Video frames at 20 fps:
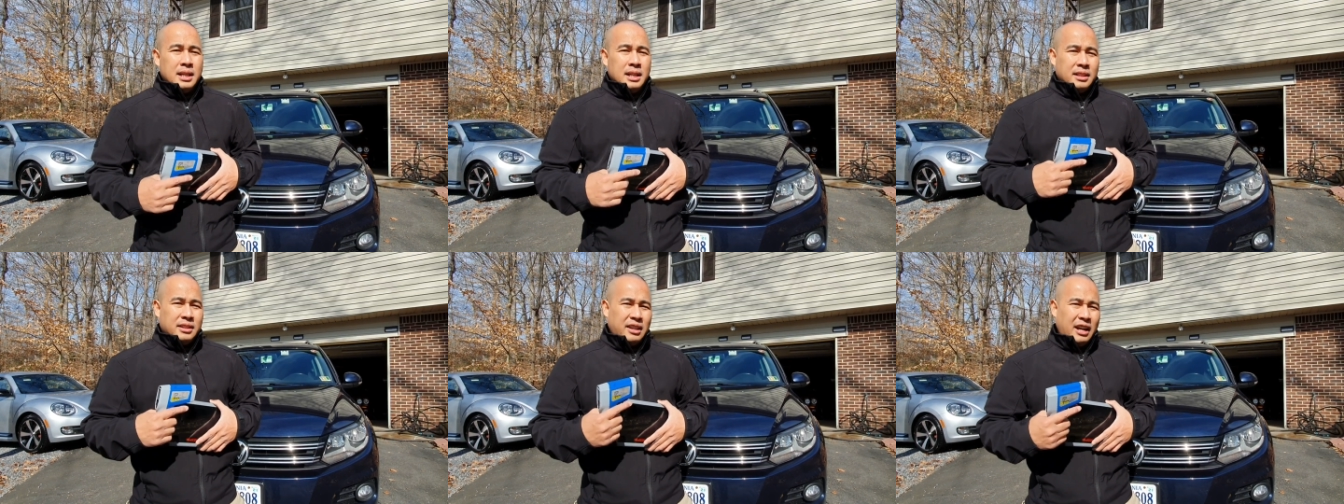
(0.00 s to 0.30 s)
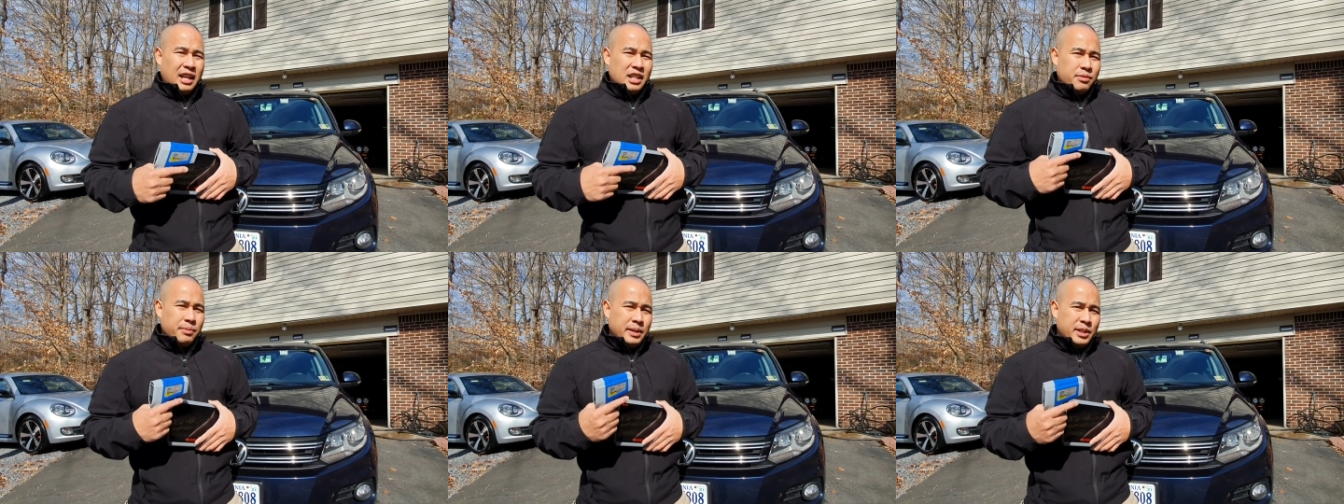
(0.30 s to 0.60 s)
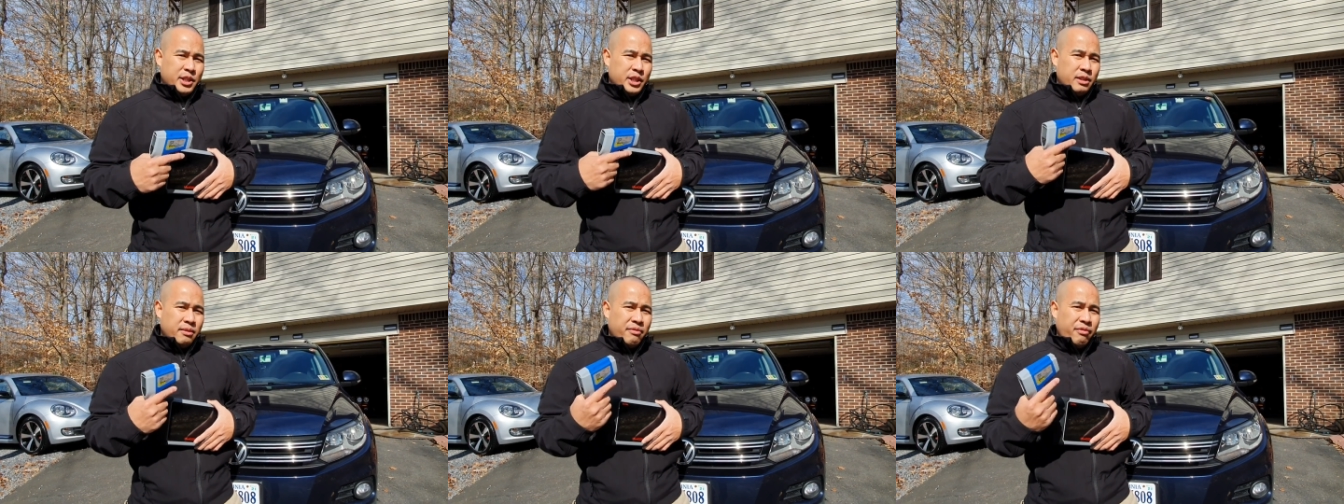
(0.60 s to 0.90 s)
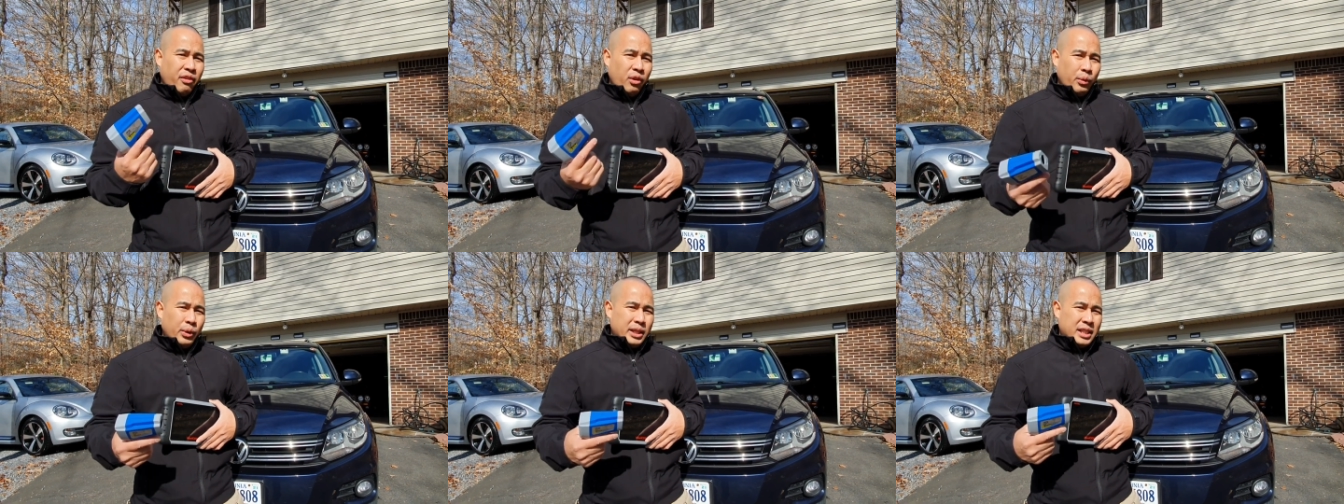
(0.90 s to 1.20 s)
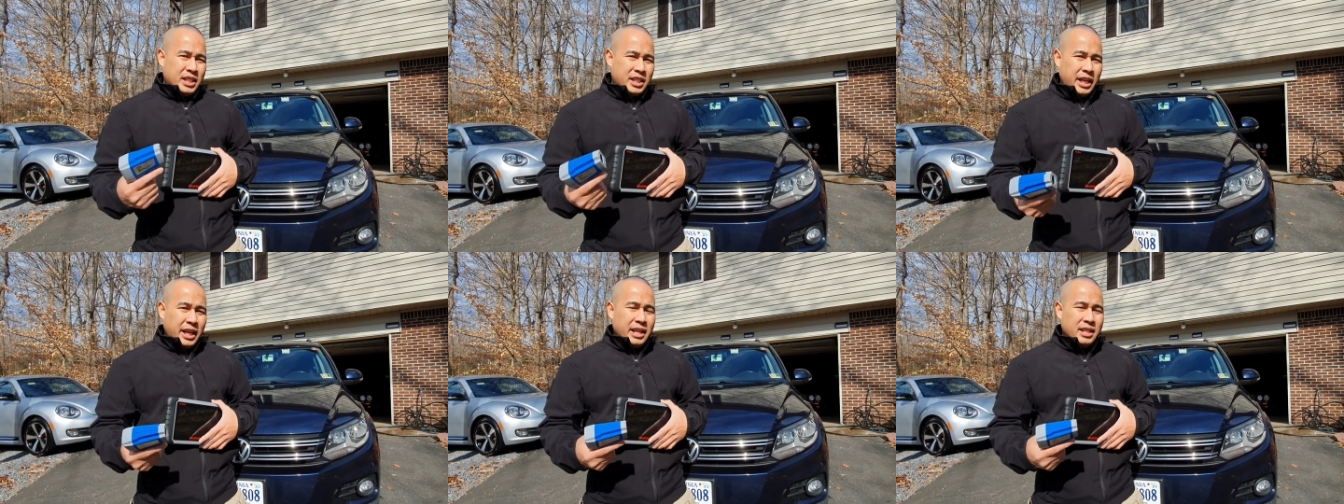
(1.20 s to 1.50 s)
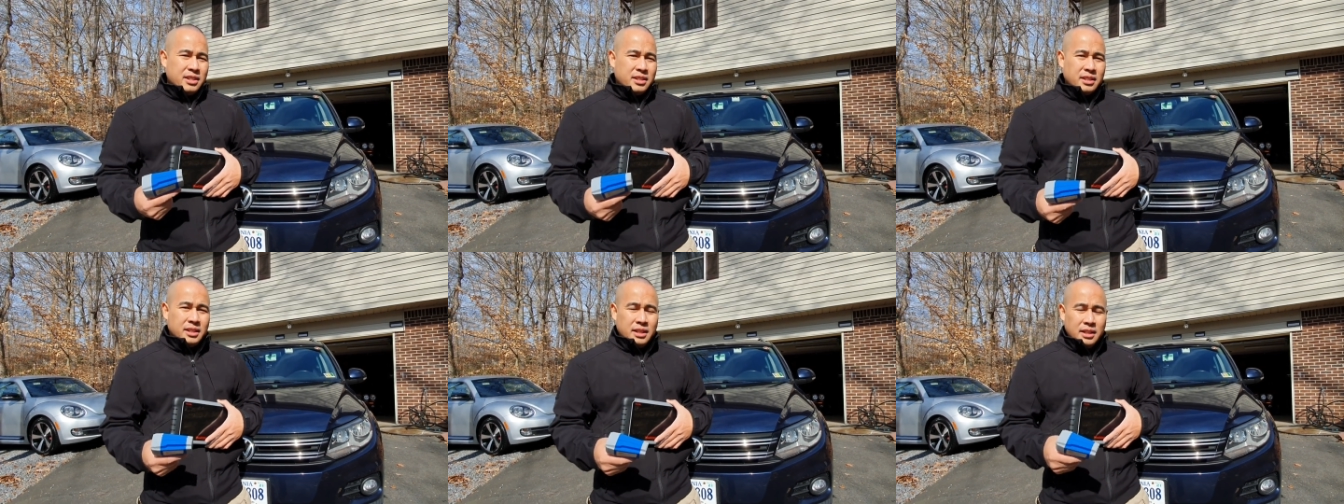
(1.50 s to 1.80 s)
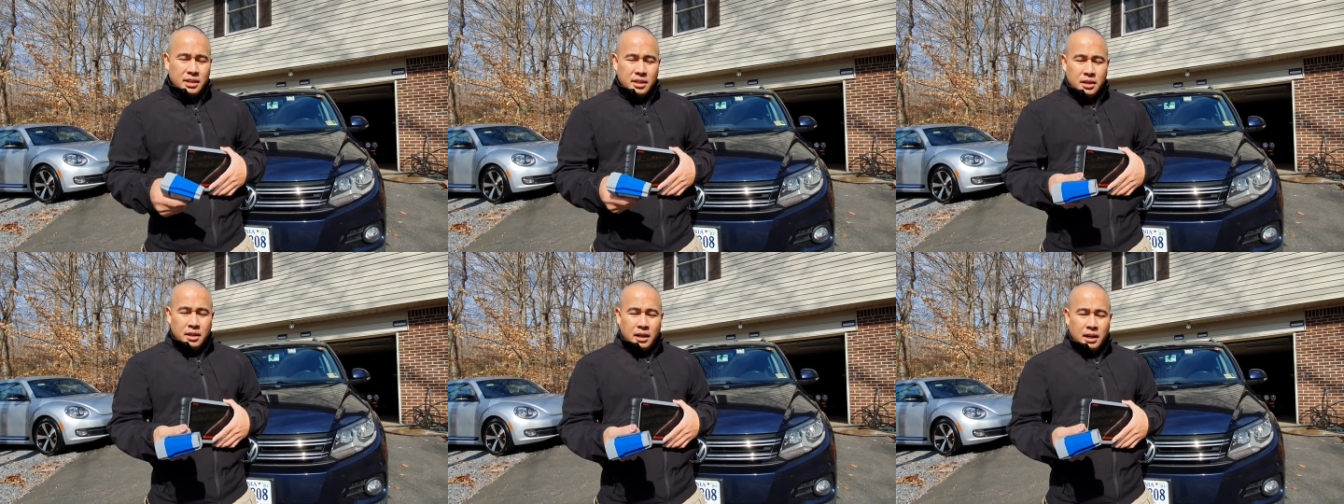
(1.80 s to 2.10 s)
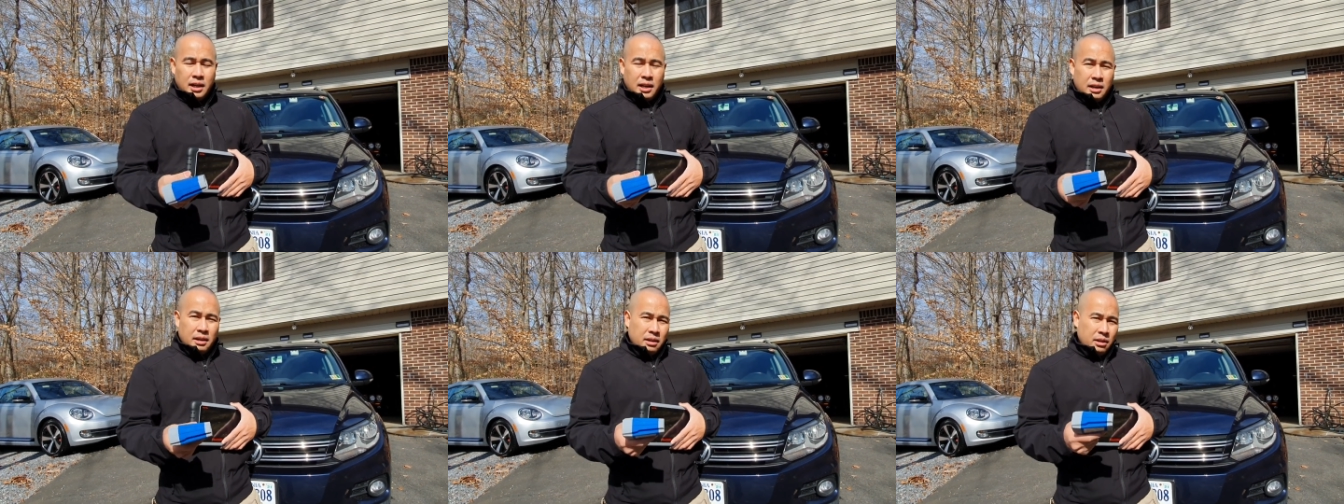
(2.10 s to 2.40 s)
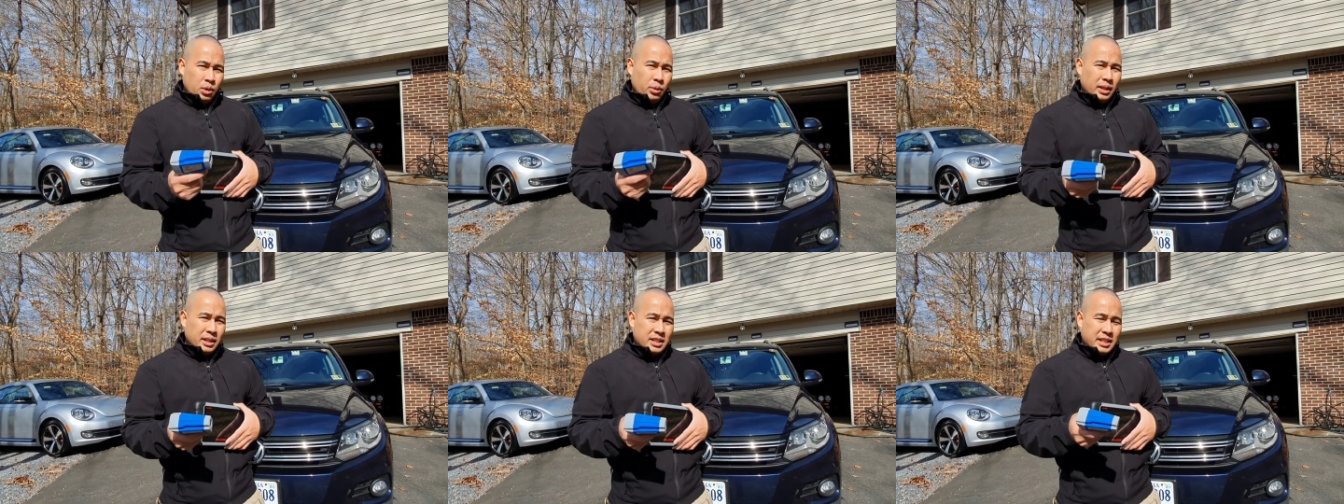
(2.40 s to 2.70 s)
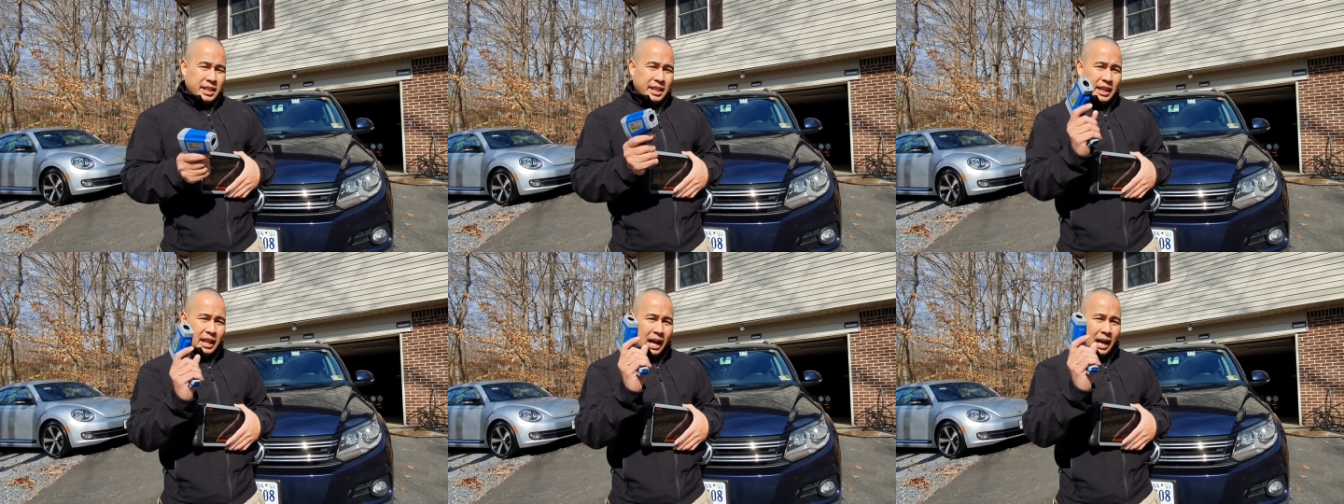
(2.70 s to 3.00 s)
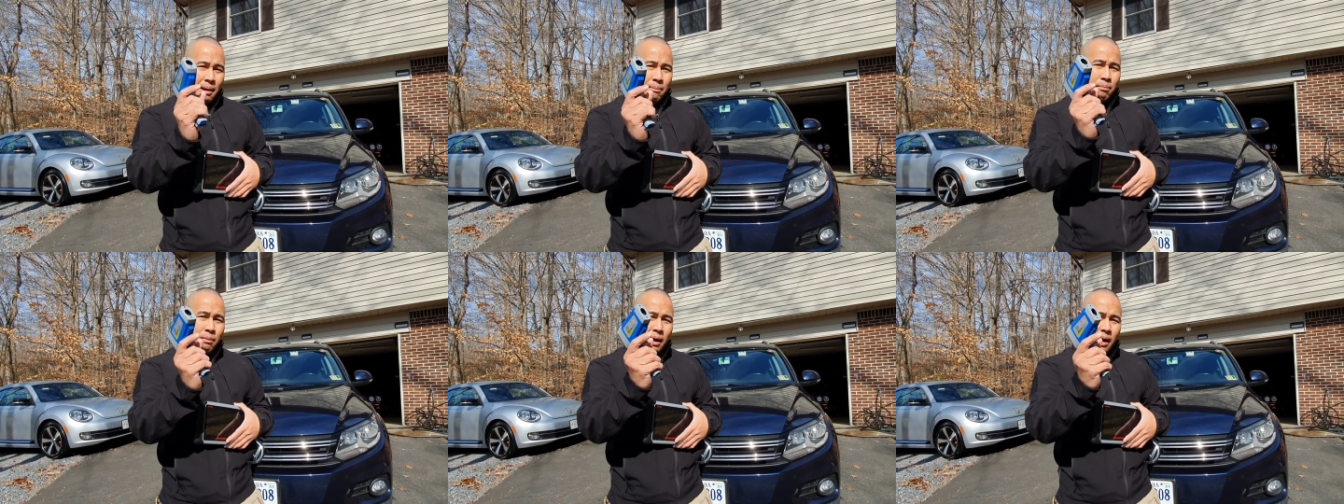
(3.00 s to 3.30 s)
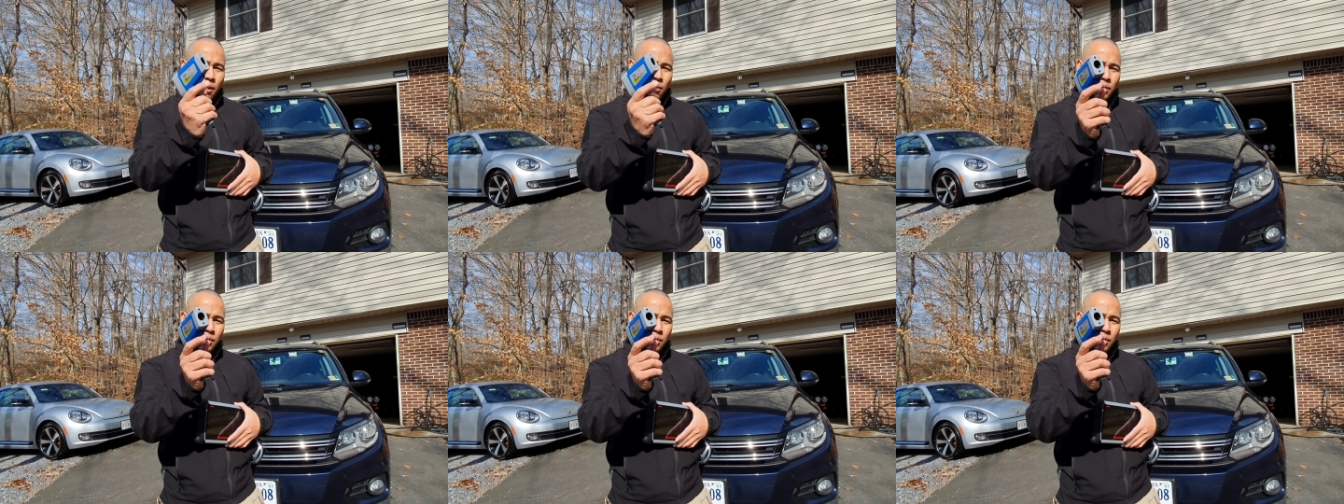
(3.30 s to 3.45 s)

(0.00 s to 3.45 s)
transmission fluid change, you will see that I